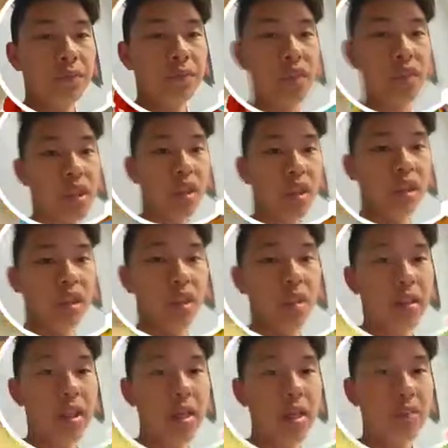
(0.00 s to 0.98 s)
Gargon
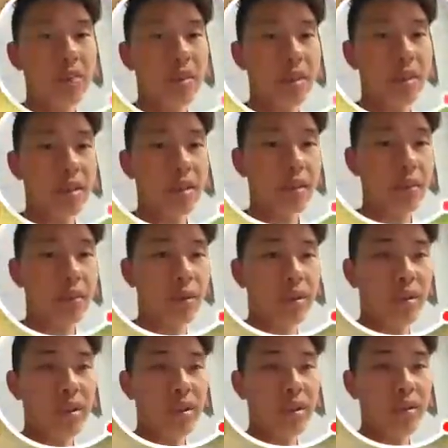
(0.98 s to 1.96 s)
Knight, pretty straightforward
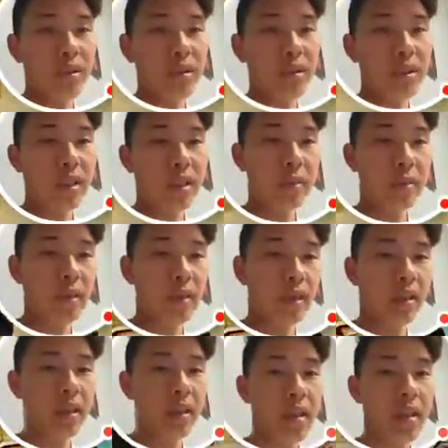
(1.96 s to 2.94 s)
too, same thing.
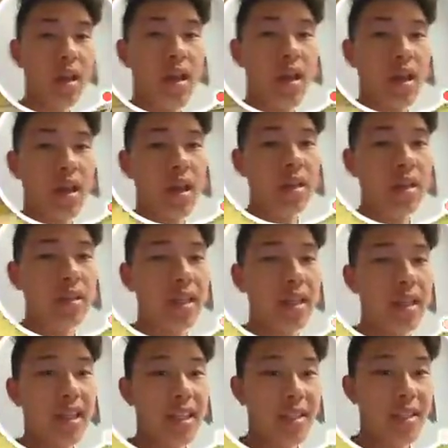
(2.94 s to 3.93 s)
See,
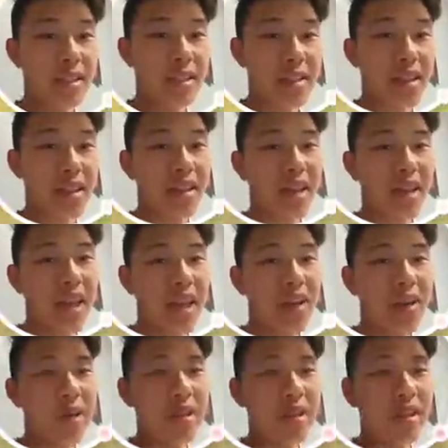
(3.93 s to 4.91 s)
as long as they aren't
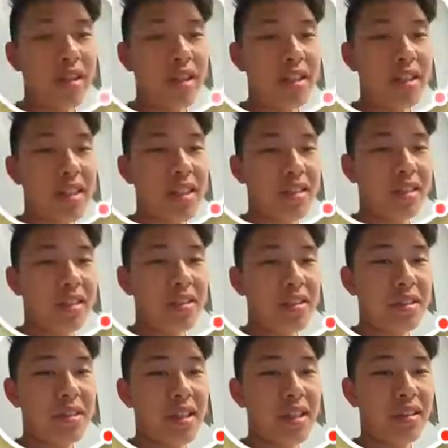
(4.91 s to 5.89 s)
AoE targets, as long as they're
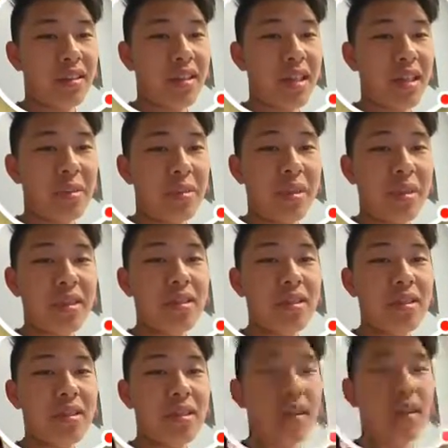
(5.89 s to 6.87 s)
single enemies,
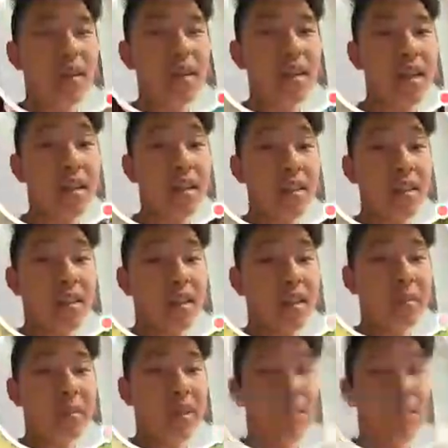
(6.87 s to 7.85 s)
single enemy
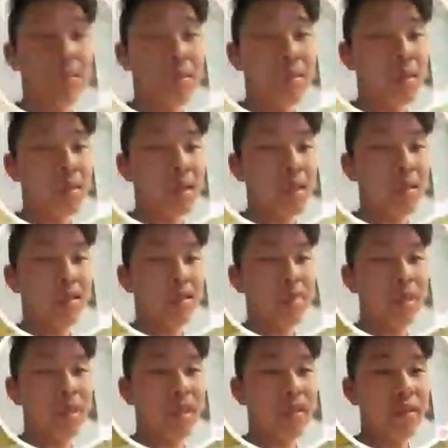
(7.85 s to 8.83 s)
groups, like, my
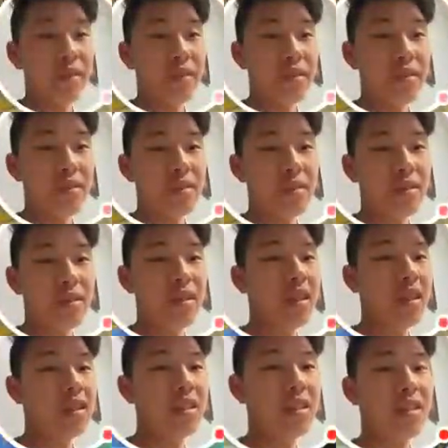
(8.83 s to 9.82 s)
life is easy.